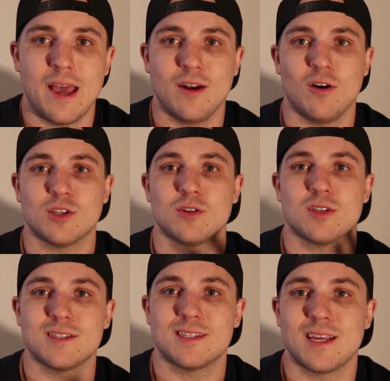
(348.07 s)
And also,
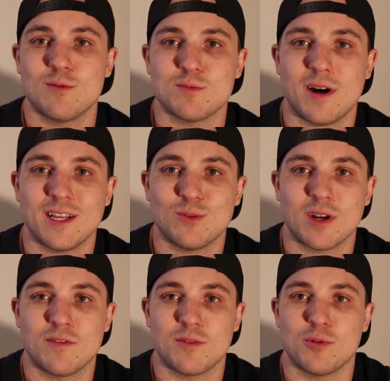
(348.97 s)
since today was my
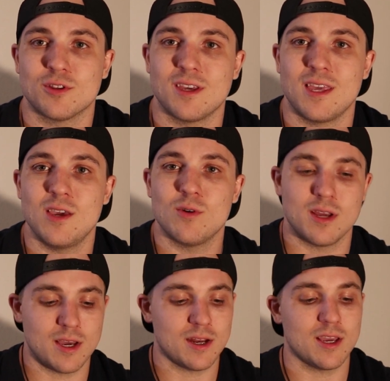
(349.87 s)
25th birthday, he
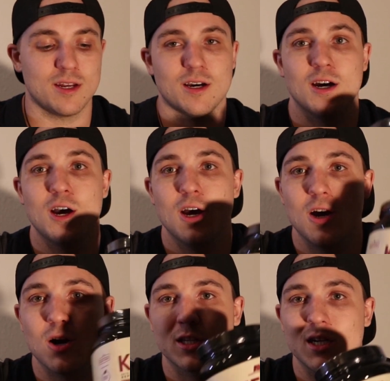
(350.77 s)
went ahead and
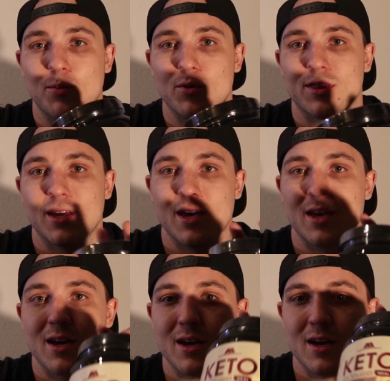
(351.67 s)
hooked it up with
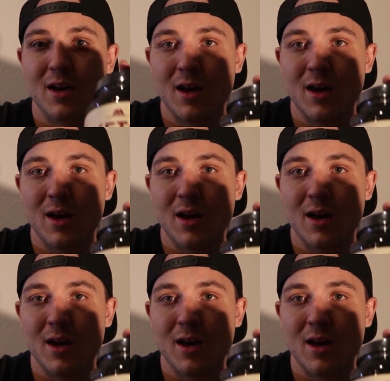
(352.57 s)
a